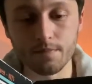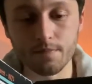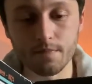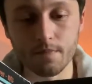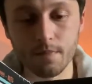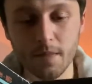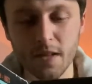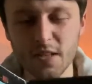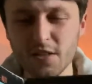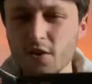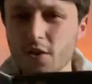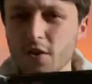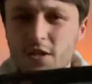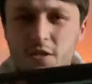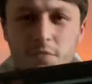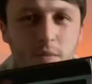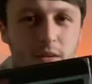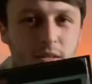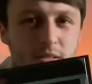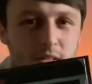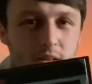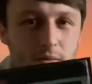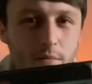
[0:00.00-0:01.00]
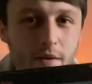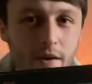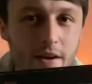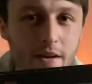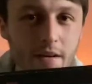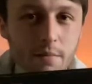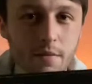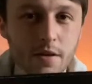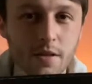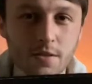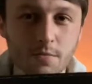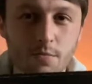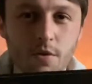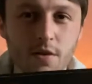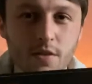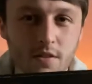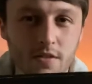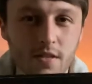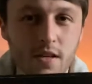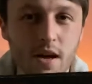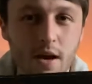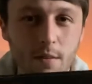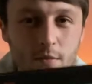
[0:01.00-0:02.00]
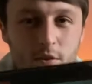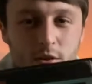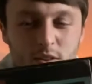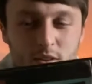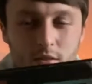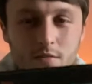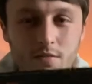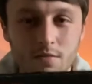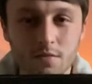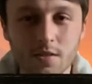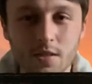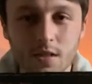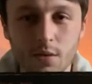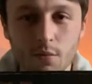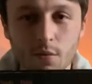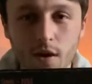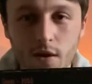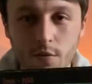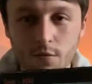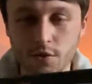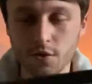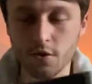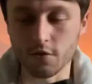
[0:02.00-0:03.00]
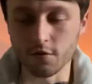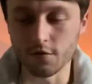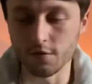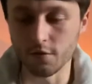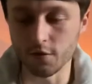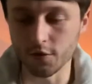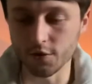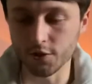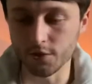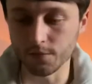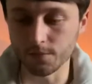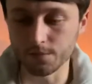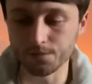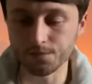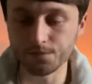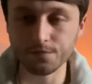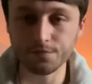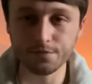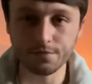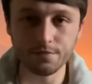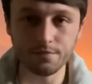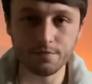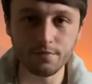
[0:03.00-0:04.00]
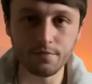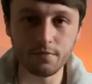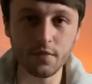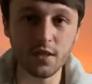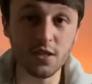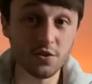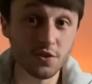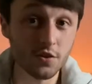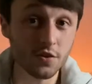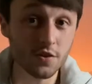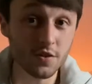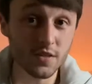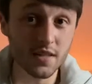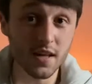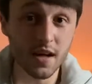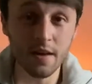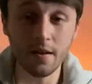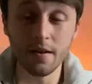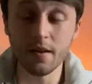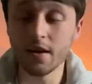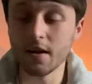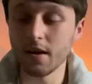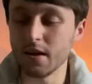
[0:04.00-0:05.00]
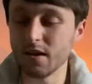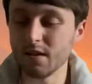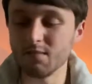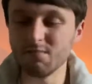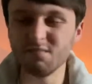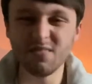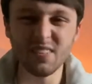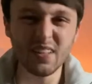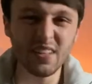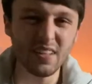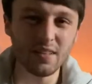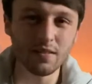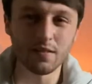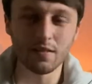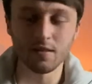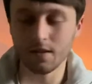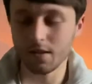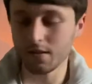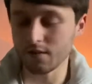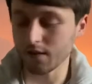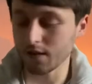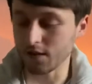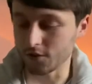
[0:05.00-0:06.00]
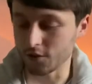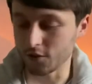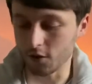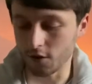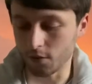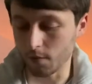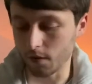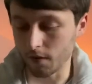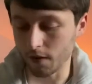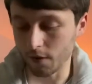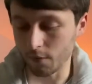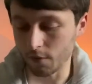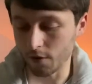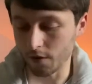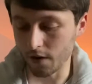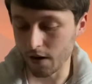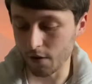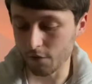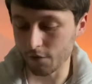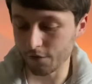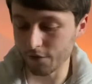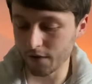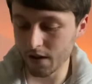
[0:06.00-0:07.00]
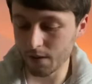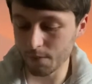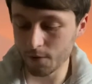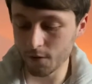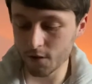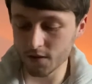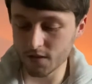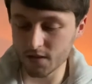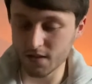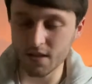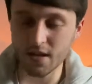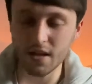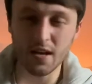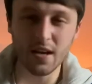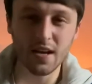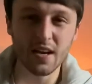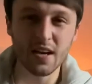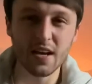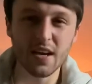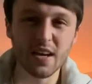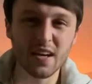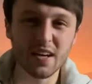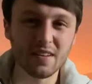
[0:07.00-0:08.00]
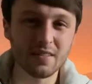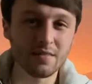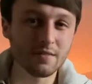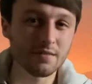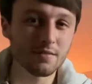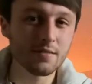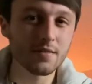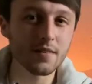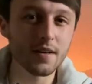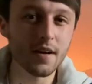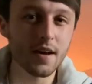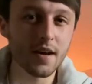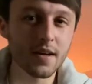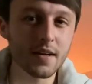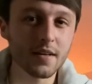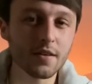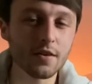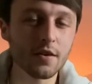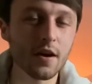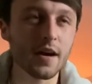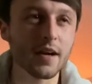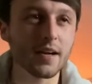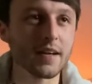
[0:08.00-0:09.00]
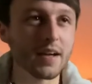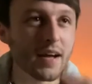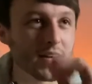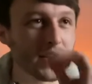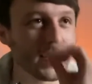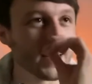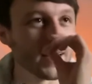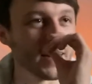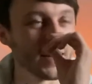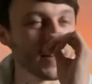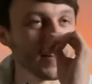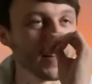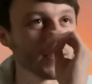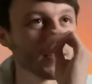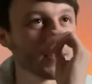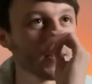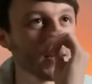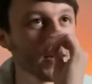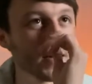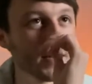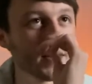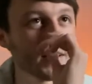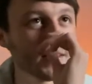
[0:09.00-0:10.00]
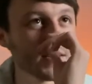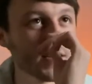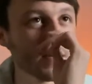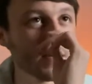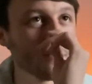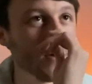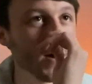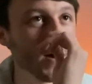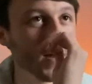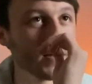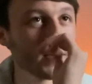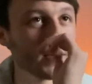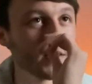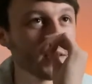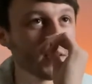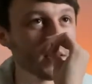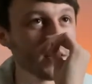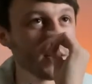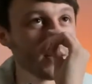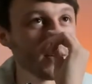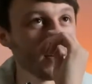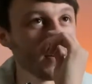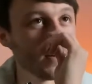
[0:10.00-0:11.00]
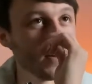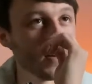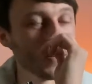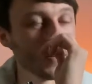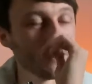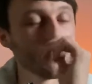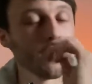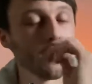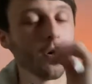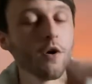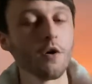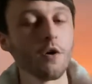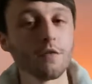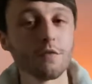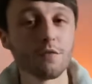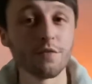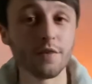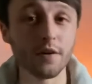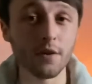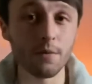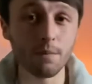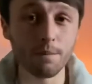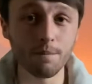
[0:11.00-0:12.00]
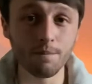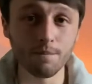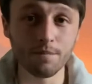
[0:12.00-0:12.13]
It's not explicit by any means, but at the time you can see why it was controversial. So there's that. I'll talk about that one now. Vapours, I get it. I can see why it's an important film.